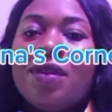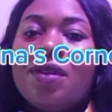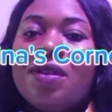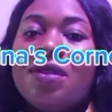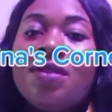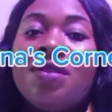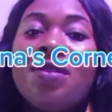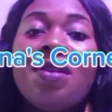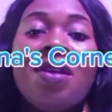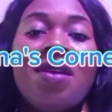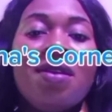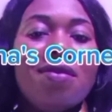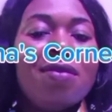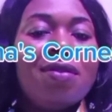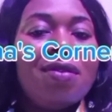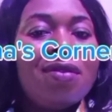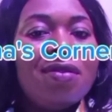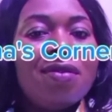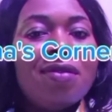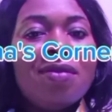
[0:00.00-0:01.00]

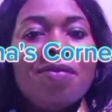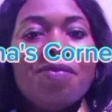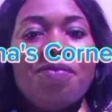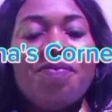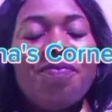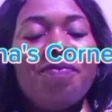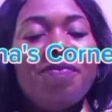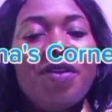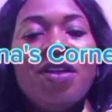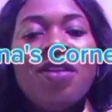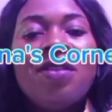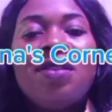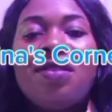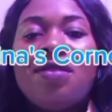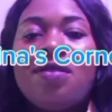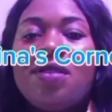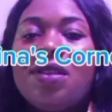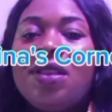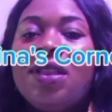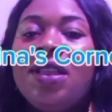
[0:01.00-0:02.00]
things, but
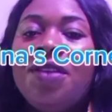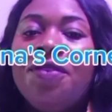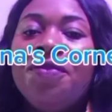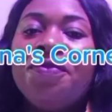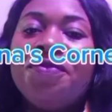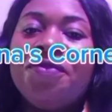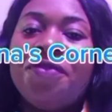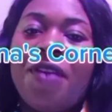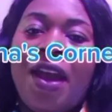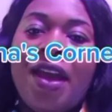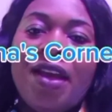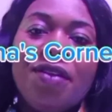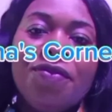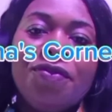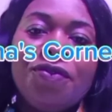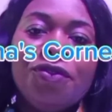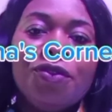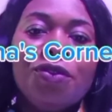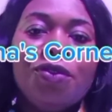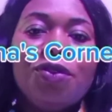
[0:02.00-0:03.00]
leave fried
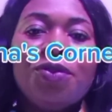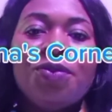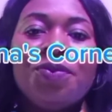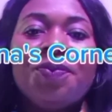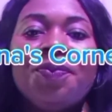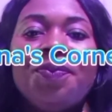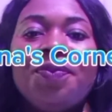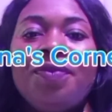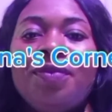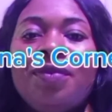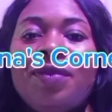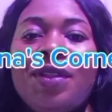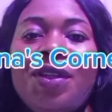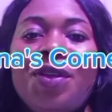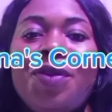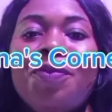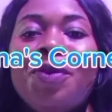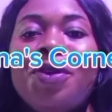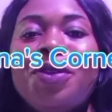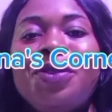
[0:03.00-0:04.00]
food.
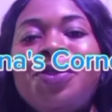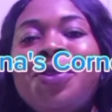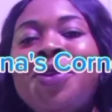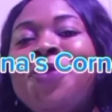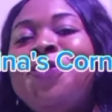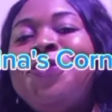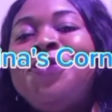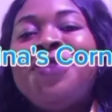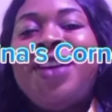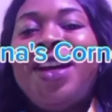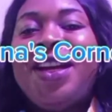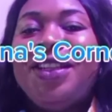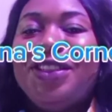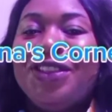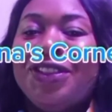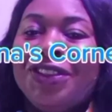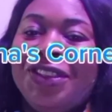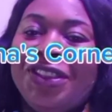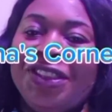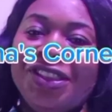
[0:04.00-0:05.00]
You must not fry
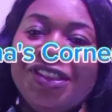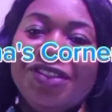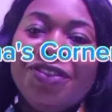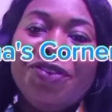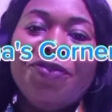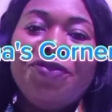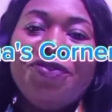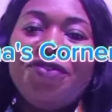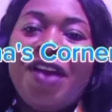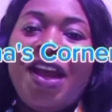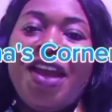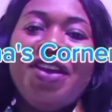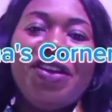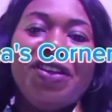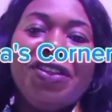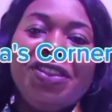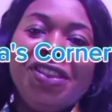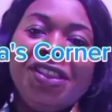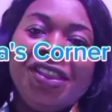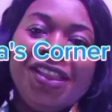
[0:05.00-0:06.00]
your
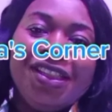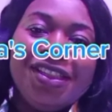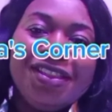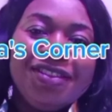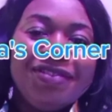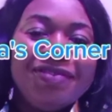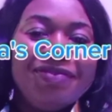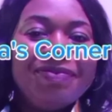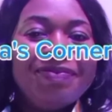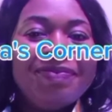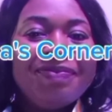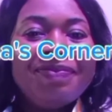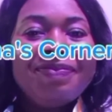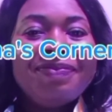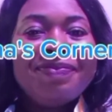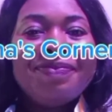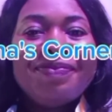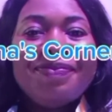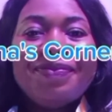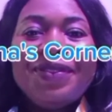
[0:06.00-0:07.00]
chicken.
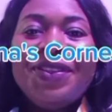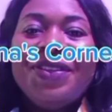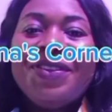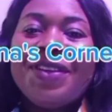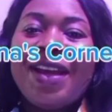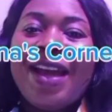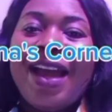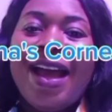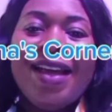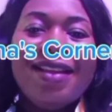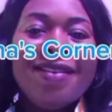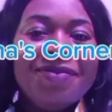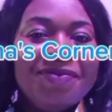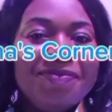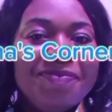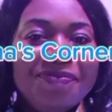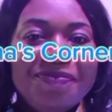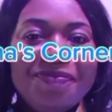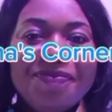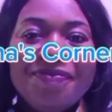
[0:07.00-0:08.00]
You
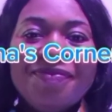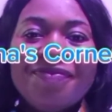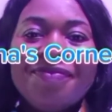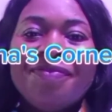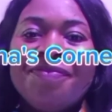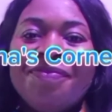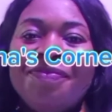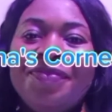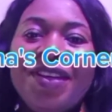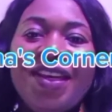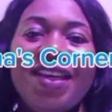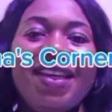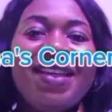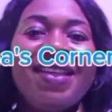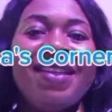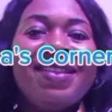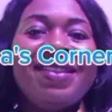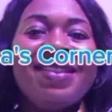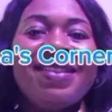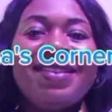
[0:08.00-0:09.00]
can bake
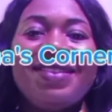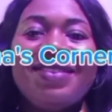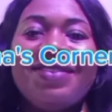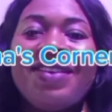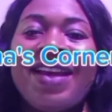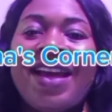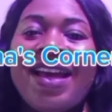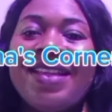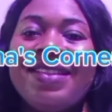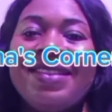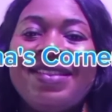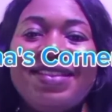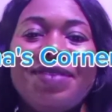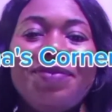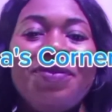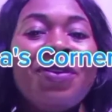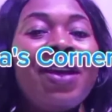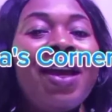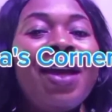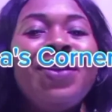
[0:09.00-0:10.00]
it, you can steam,
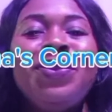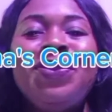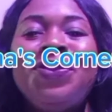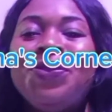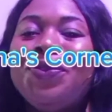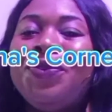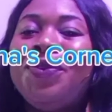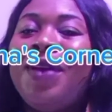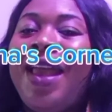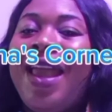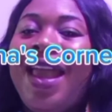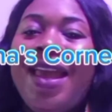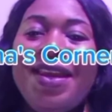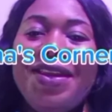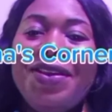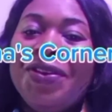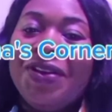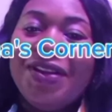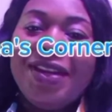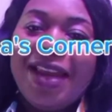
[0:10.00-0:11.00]
you can do
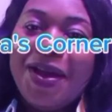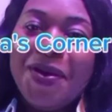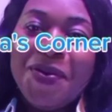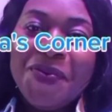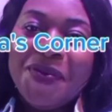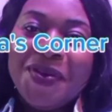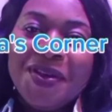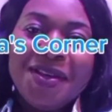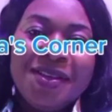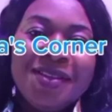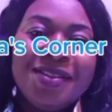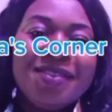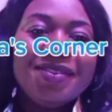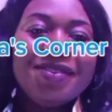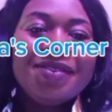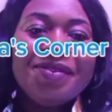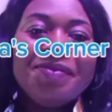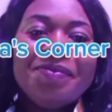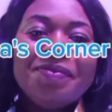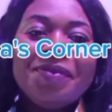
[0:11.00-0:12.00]
any other way,
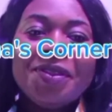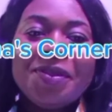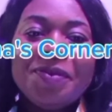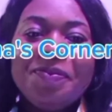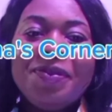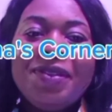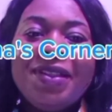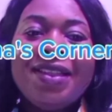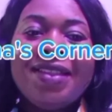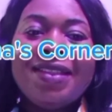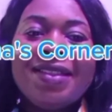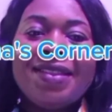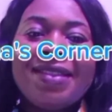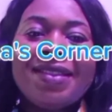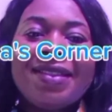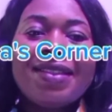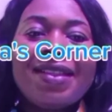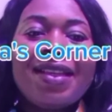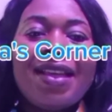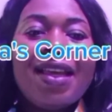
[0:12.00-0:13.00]
but please.
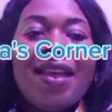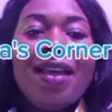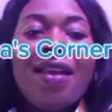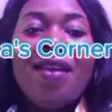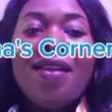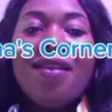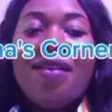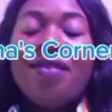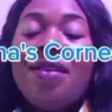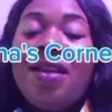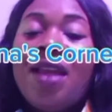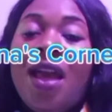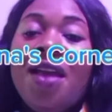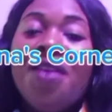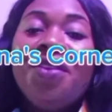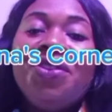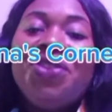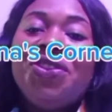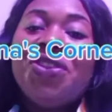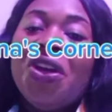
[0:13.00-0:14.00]

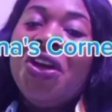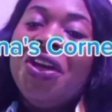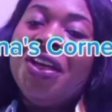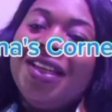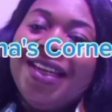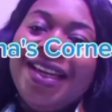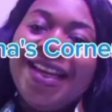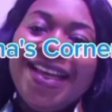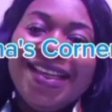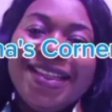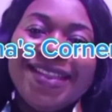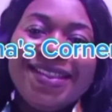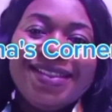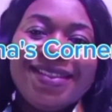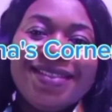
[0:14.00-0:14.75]
Then chocolate.